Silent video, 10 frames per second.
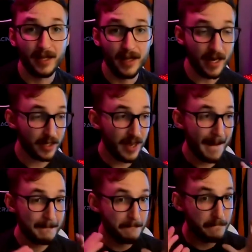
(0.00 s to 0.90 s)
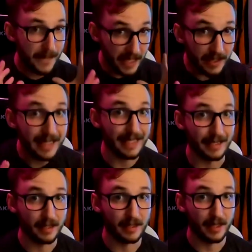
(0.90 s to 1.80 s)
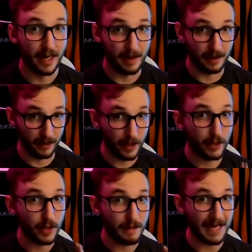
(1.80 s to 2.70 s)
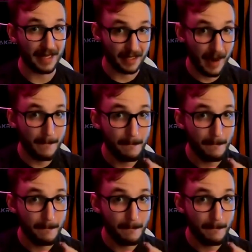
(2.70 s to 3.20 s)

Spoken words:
That is millions, and I literally mean this,